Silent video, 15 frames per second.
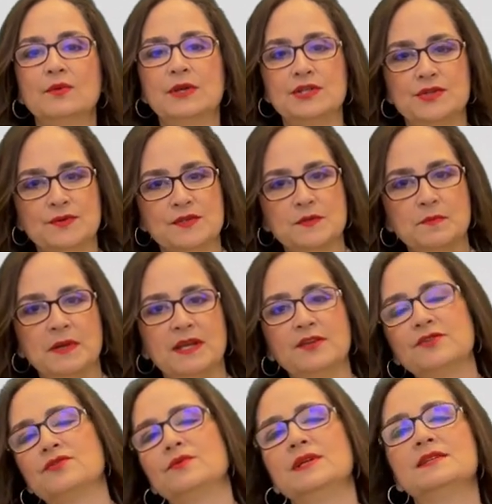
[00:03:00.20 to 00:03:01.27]
Reduce
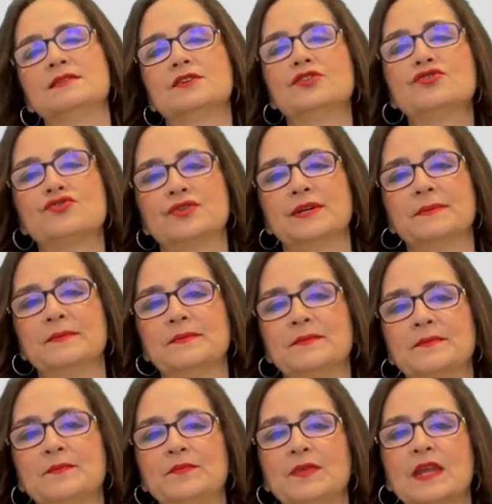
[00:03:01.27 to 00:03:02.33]
pain during surgery.
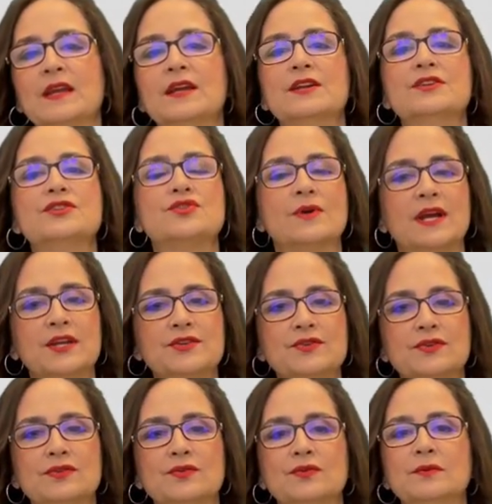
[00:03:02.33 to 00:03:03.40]
Try
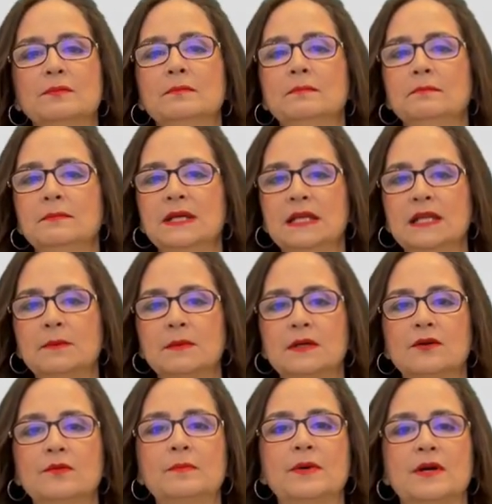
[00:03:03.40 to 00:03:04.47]
to do
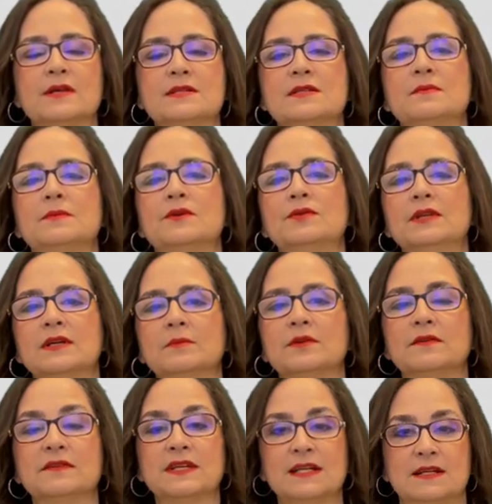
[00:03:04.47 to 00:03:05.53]
minimal possible
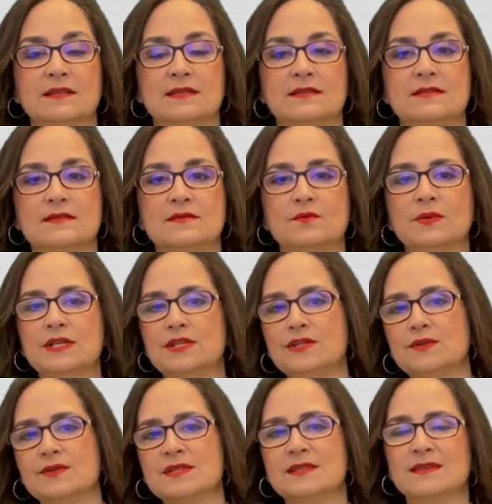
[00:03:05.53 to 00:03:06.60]
number of cuts.
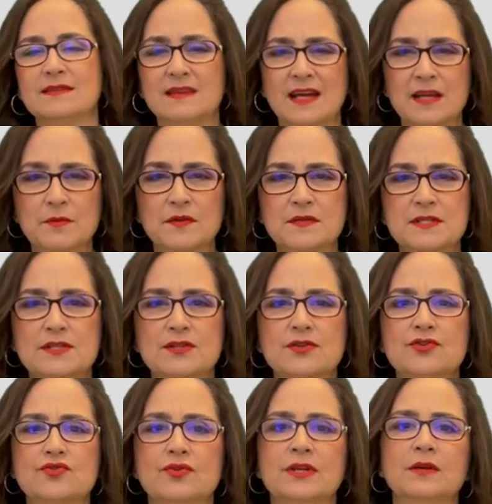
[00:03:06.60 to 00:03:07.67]
Reduce the time of
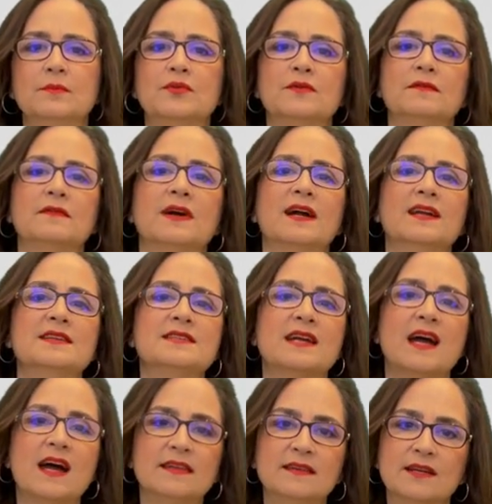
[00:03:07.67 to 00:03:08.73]
surgery. Provide
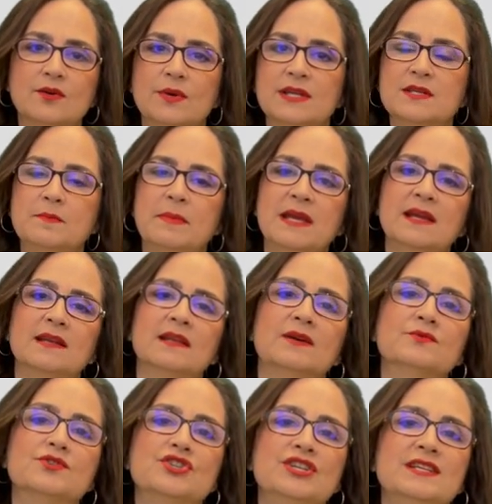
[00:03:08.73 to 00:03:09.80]
adequate pain
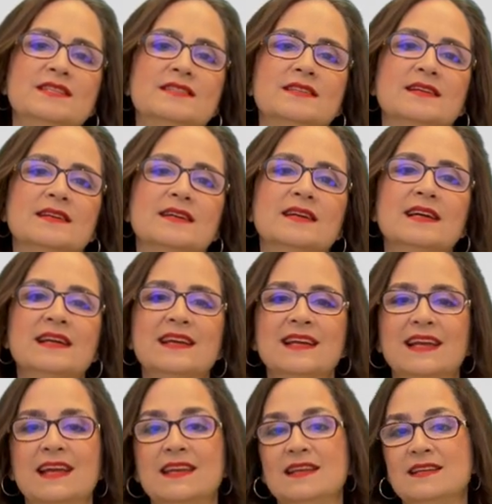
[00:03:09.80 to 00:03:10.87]
analgesia
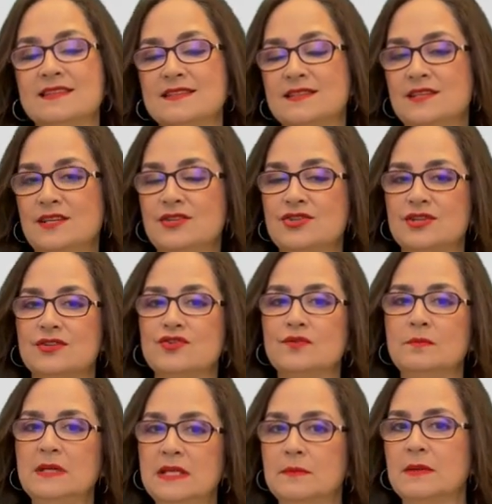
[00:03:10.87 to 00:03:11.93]
and anesthesia
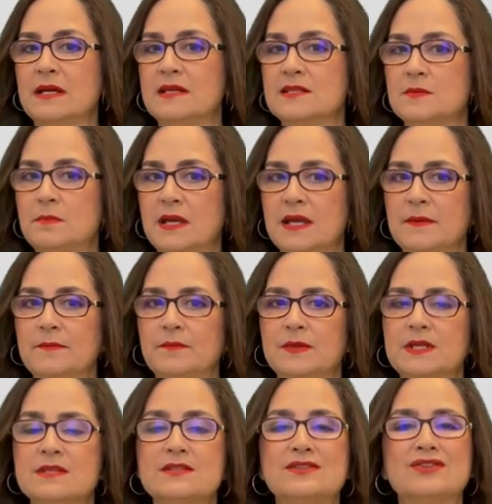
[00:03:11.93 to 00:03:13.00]
to minimize pain.
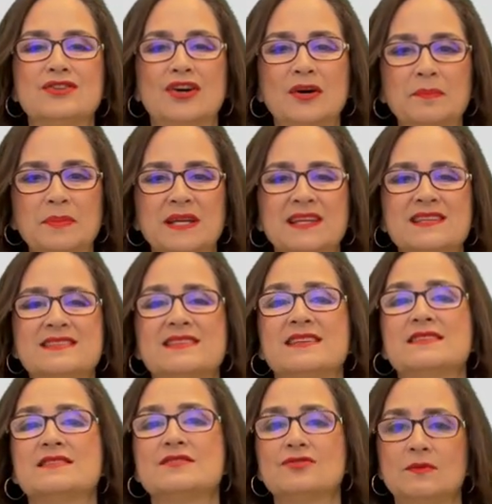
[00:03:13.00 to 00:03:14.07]
This topic is
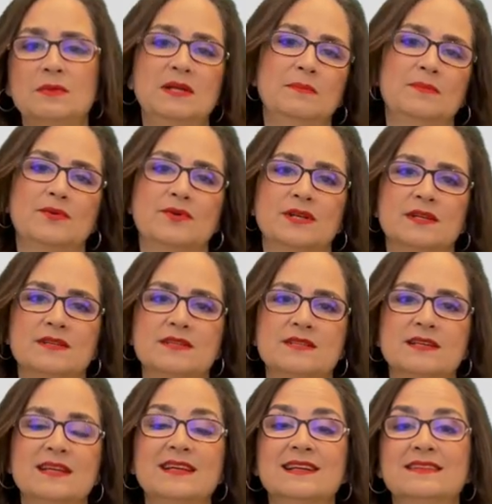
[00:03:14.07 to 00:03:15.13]
extremely
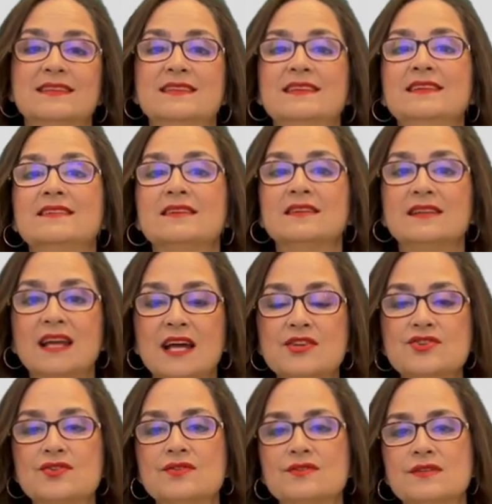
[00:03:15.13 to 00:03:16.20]
important that the
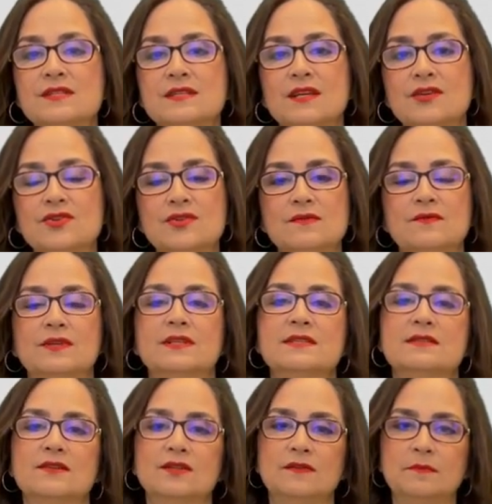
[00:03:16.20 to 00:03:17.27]
International Association for
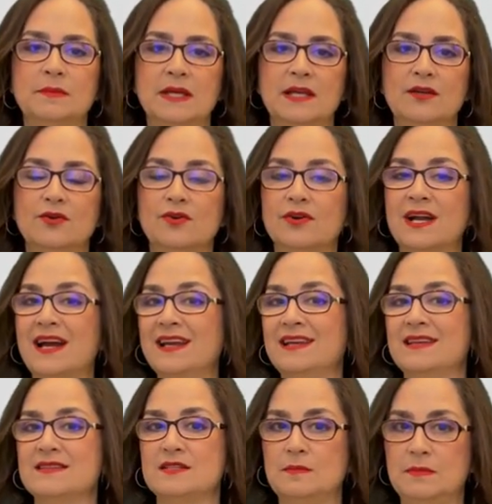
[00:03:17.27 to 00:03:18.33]
the Study of Pain, or
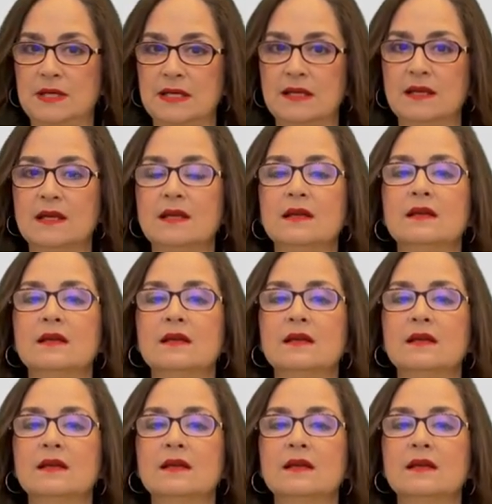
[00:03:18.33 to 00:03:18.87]
IASP,